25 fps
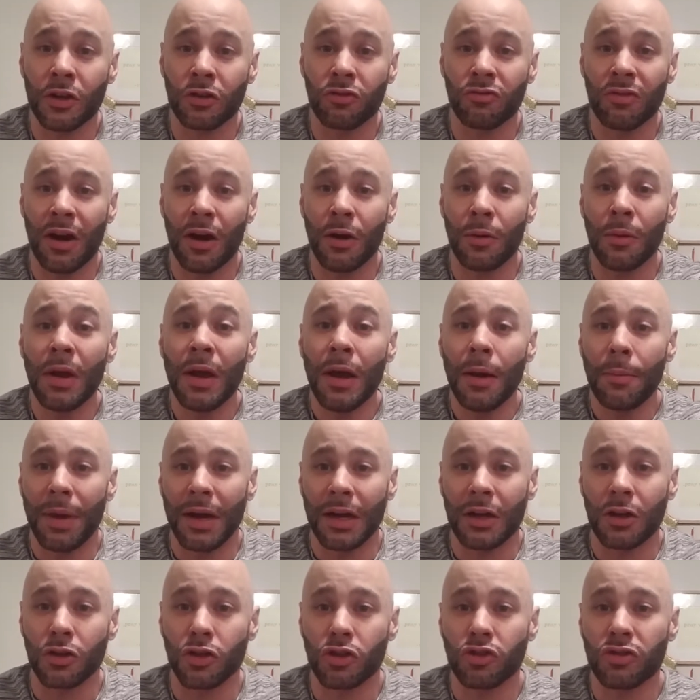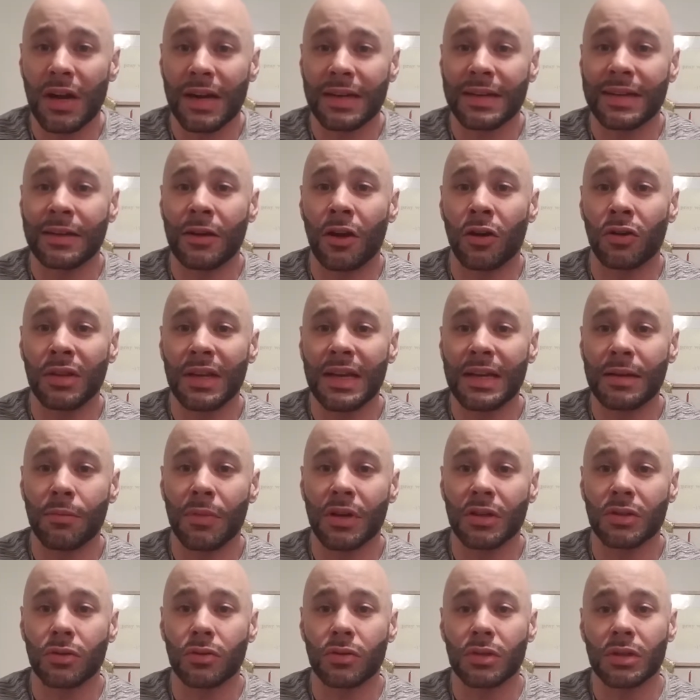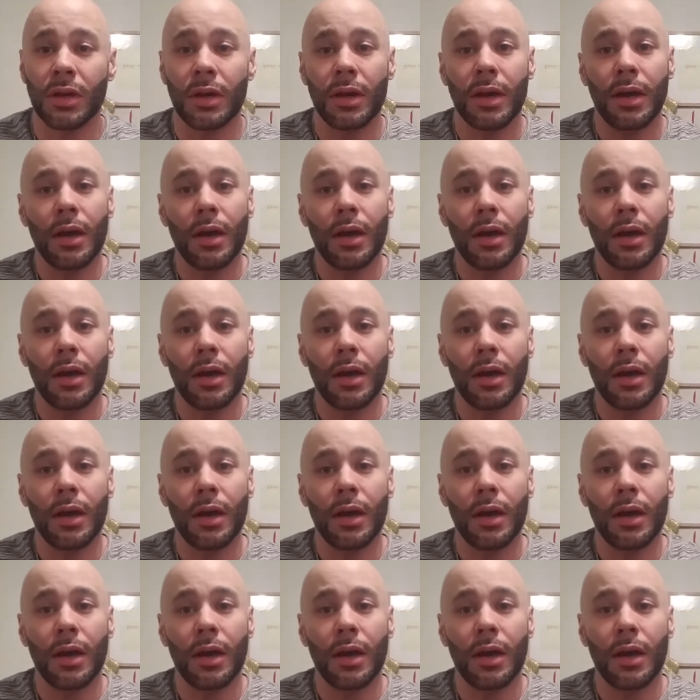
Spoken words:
ground by contracting our leg muscles.